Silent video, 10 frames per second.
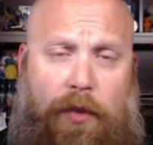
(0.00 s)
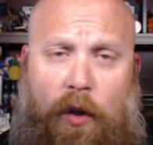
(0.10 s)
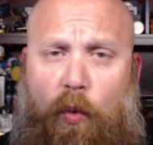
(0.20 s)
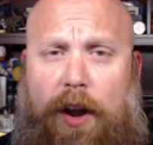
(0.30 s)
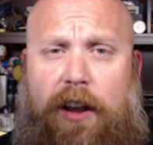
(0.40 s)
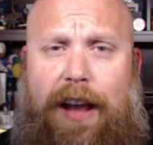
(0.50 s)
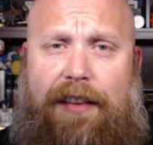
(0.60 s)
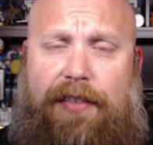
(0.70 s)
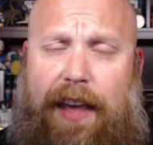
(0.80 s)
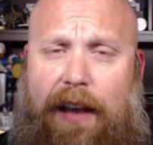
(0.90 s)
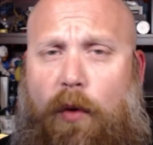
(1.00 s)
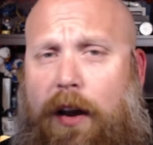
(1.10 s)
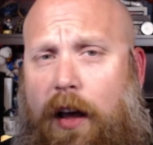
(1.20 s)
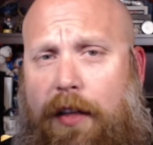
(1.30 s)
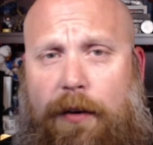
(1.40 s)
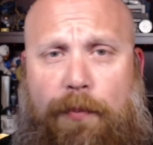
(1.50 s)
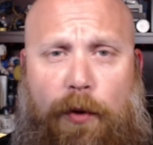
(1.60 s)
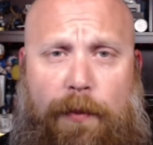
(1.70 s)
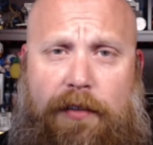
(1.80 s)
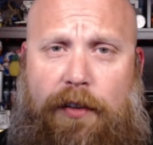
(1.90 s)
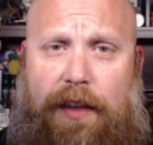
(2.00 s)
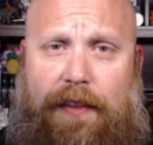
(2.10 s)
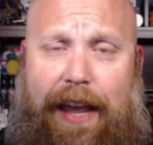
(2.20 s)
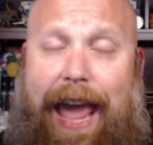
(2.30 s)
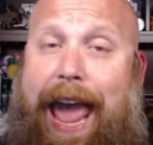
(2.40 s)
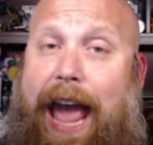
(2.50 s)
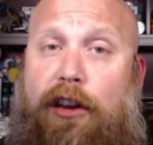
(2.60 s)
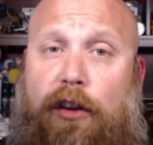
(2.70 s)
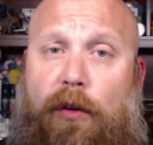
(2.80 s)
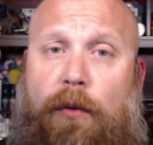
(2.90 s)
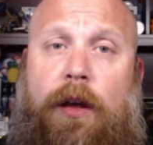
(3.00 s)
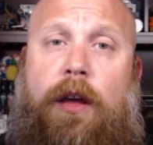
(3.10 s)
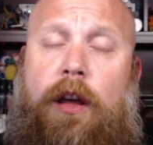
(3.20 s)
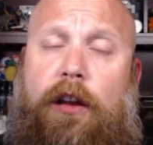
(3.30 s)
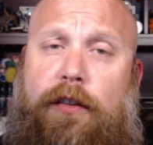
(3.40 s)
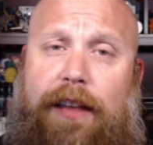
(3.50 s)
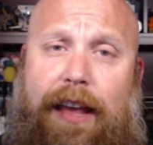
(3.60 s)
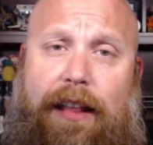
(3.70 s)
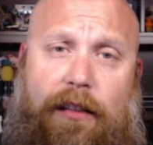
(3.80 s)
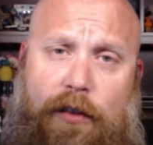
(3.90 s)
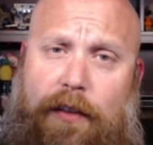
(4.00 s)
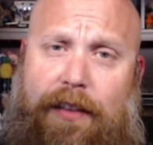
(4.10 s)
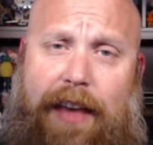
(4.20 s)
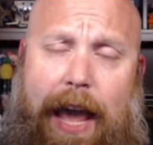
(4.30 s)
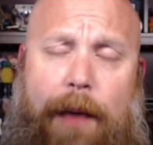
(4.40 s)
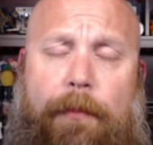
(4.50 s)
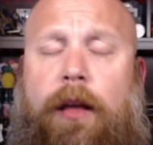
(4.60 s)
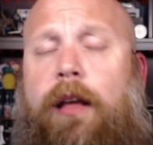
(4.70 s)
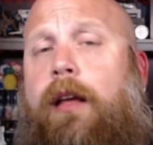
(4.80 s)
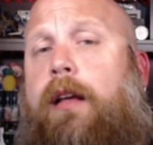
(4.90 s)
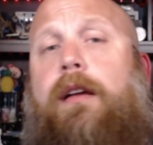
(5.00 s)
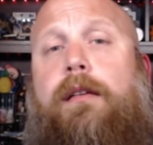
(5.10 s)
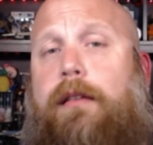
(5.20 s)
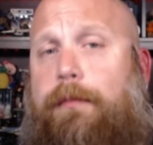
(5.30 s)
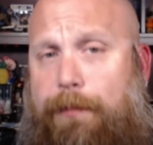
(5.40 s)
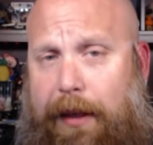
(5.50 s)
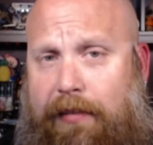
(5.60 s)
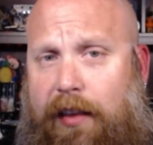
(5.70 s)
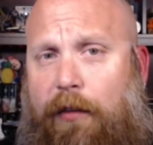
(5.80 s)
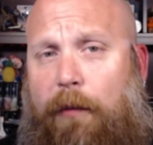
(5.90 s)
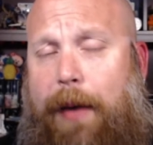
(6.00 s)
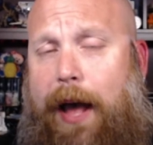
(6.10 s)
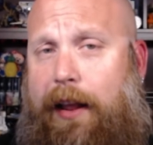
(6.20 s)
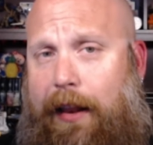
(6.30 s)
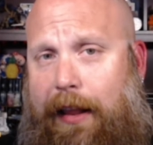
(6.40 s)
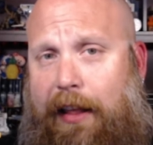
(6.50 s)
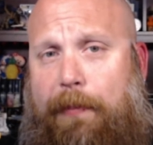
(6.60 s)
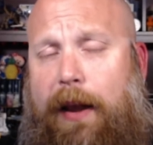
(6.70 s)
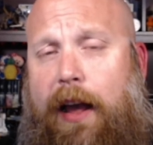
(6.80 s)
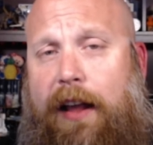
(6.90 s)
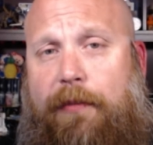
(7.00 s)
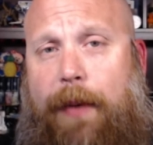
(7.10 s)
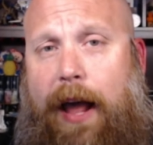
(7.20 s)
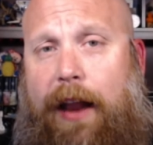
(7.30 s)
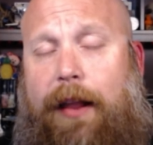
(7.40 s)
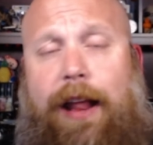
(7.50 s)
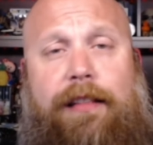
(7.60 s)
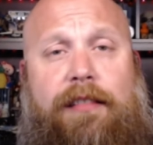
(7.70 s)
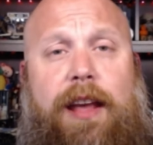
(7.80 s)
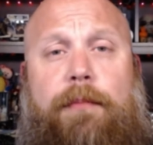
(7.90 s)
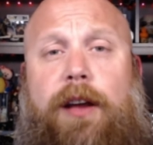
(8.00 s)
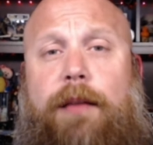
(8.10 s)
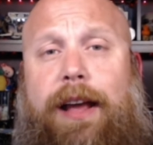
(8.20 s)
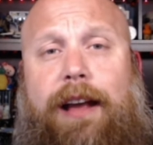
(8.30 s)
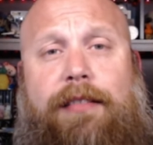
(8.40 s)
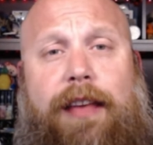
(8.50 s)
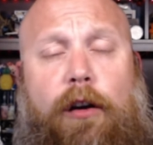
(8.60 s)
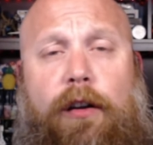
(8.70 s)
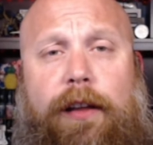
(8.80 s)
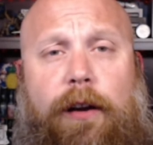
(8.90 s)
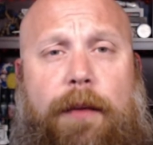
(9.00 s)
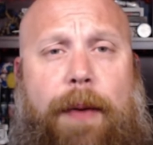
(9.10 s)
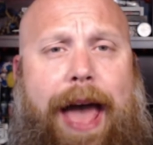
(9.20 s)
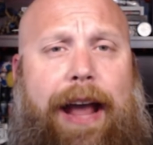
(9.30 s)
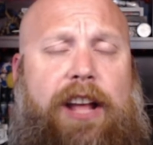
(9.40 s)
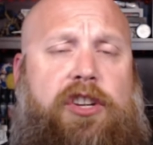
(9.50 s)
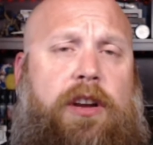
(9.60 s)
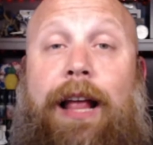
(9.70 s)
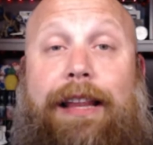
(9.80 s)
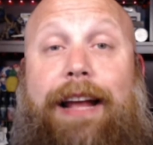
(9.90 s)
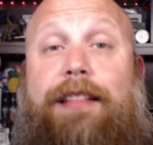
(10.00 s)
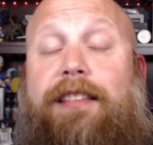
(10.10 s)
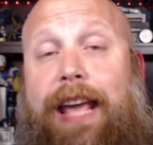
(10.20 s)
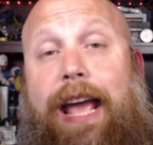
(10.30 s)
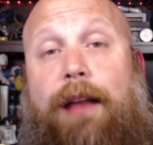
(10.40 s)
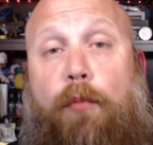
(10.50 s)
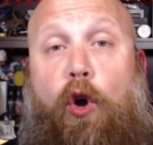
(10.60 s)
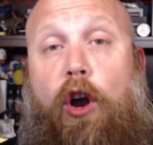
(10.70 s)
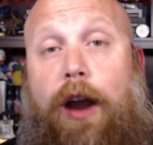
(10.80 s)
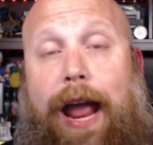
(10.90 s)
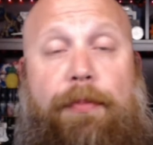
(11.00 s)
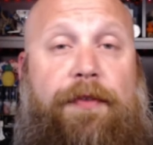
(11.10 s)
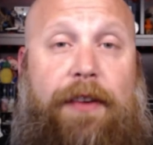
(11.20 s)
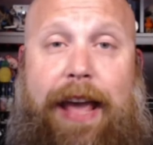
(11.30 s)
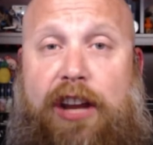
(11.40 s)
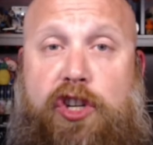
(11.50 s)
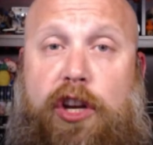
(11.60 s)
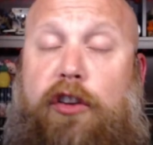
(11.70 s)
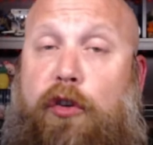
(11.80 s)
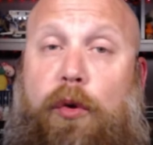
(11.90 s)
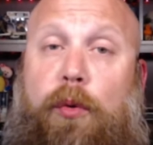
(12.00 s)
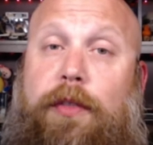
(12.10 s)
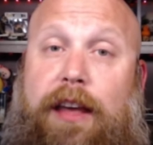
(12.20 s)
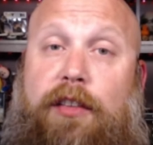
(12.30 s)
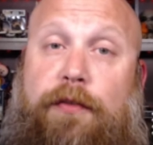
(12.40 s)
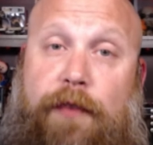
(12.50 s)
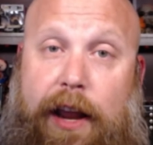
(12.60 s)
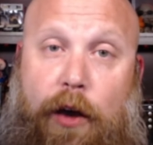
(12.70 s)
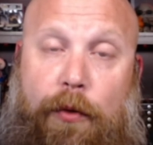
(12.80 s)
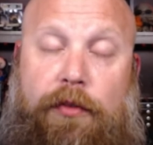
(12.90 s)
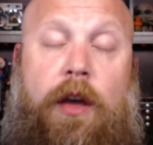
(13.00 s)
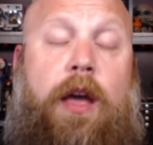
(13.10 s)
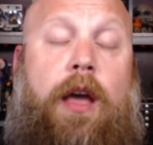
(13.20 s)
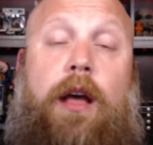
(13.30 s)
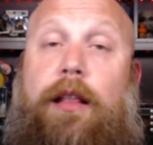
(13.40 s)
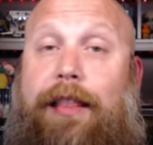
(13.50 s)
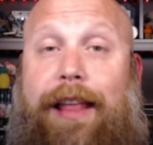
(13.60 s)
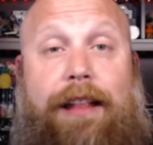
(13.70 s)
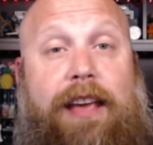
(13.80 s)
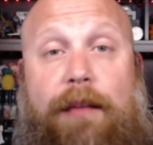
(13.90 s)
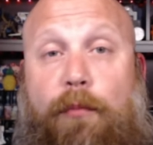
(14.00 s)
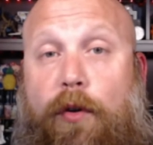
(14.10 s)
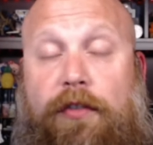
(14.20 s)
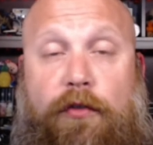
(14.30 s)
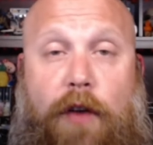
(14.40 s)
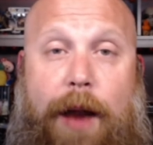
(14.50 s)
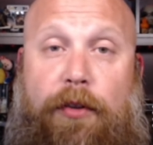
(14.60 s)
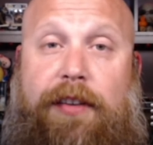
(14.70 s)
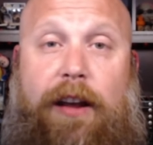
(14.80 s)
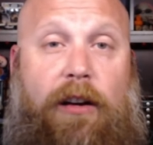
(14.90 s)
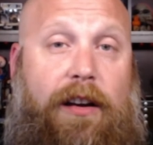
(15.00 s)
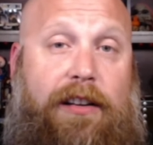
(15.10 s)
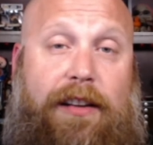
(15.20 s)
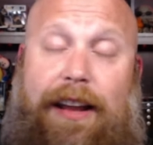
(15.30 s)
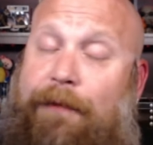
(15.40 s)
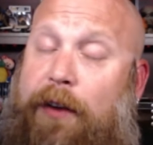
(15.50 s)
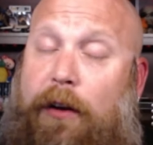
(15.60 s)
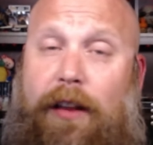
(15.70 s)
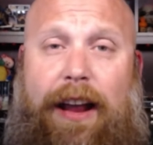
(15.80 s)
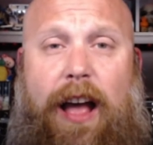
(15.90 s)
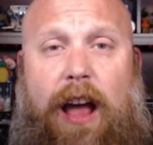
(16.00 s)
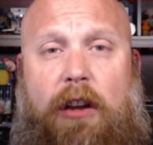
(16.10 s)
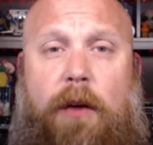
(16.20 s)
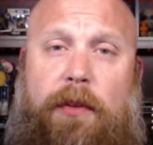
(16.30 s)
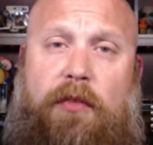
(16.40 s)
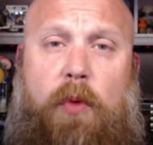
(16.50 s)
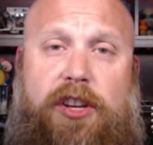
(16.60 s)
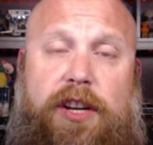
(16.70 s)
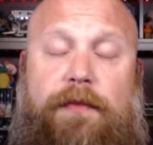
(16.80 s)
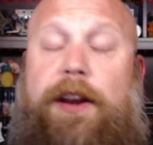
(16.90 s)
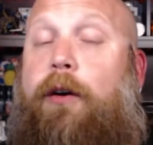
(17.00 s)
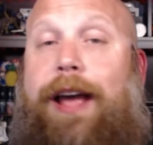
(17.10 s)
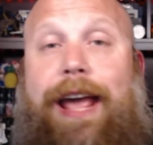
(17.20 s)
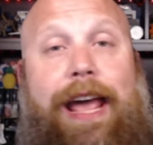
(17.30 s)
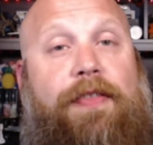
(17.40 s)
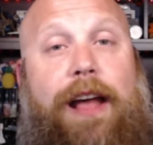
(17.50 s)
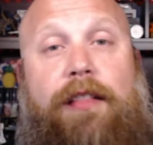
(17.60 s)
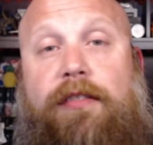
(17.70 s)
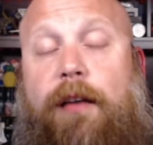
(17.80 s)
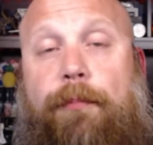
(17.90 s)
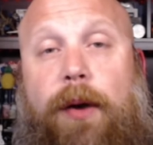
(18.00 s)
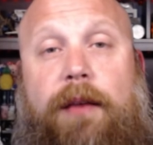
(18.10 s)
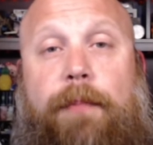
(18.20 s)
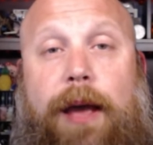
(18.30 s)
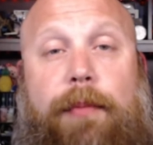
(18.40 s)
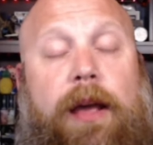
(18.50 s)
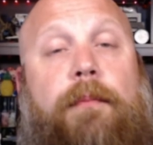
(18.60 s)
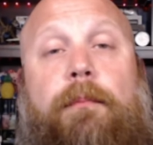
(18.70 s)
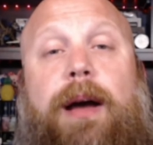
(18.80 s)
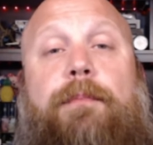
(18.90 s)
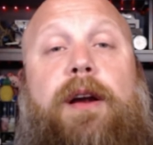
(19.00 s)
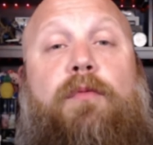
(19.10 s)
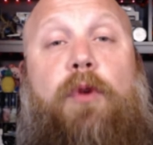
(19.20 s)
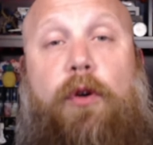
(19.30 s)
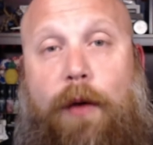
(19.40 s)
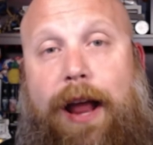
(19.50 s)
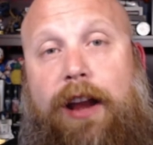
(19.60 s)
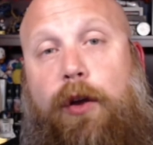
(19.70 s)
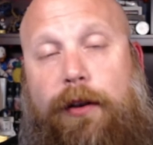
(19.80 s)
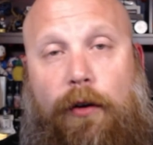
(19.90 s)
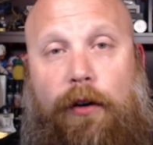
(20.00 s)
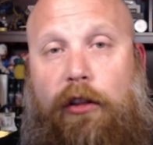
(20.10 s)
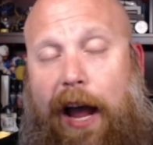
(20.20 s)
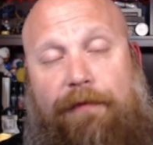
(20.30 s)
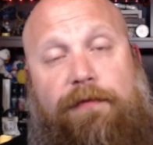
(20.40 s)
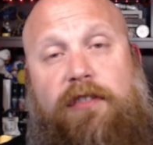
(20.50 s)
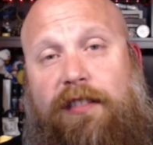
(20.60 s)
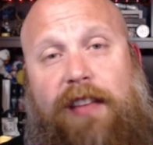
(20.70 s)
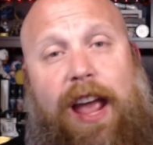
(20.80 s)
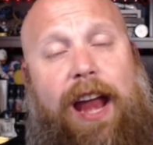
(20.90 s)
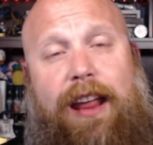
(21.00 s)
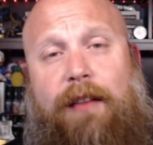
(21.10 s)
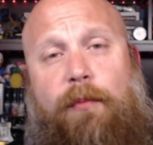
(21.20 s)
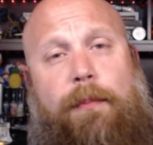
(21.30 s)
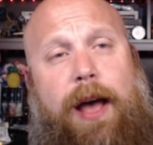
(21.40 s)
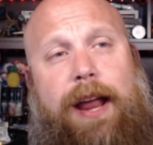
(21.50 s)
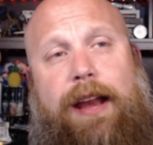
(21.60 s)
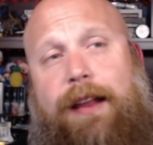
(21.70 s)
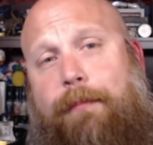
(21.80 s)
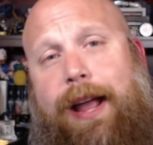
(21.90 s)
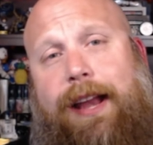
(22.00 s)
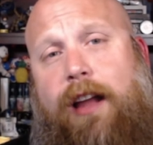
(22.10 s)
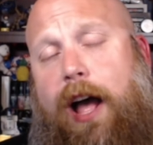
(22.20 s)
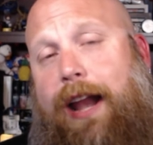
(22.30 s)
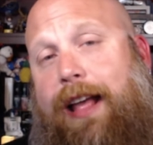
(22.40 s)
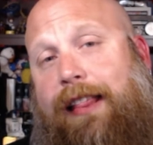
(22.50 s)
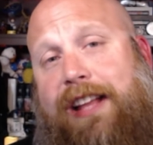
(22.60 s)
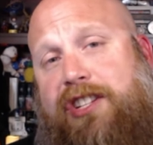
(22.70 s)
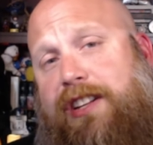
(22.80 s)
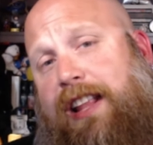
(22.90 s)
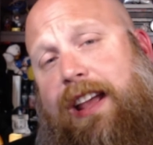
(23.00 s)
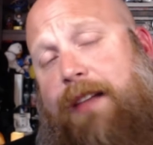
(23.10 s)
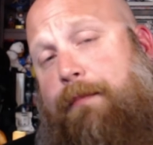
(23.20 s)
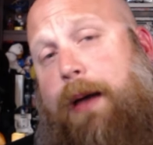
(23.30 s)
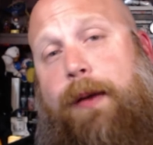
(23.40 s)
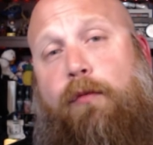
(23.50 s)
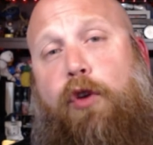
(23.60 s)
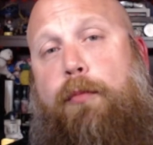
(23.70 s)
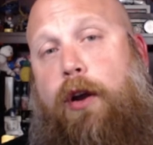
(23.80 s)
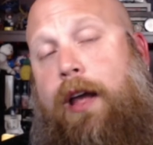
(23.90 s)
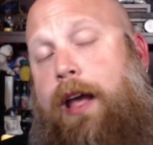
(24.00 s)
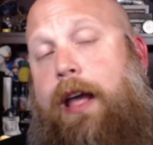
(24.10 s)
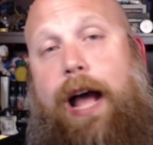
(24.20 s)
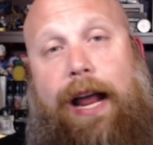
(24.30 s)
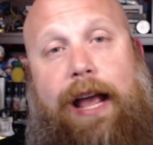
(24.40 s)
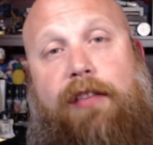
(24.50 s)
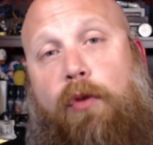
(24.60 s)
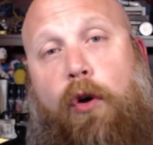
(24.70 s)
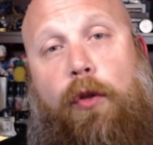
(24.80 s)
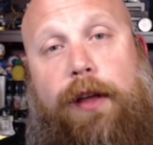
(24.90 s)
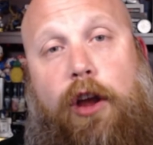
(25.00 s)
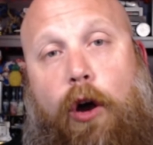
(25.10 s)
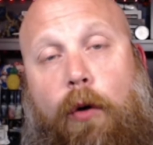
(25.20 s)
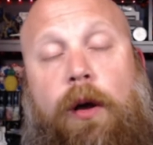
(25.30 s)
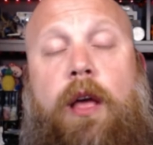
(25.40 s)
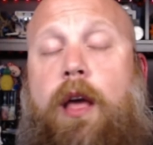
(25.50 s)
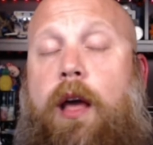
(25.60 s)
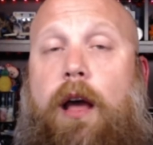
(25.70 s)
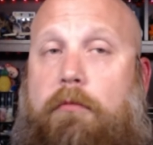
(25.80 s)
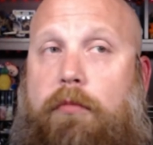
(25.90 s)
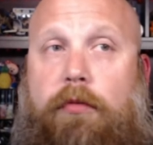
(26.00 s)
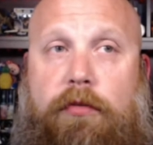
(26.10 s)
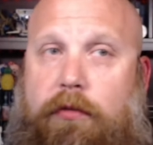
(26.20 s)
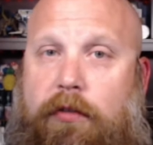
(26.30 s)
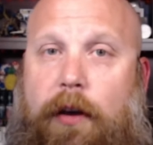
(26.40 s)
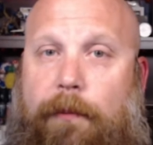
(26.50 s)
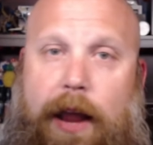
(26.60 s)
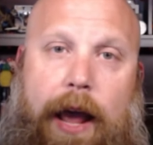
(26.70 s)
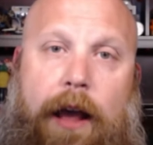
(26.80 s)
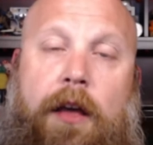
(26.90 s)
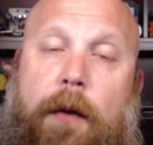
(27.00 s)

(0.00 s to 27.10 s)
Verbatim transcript: What do you guys think? What other improvements do you think they can do to the to this game? Be civil about it, let's be nice about it, and at the same time, like I said earlier in the package, let's get more amplification to these videos. Let's get more subscribers here. If you're like, I don't know, I'm just watching a video, hit that sub button, baby. My beard will grant you eternal life. Just saying, it might, it might not. Allegedly, it might be rumored. I guess we'll only know someday.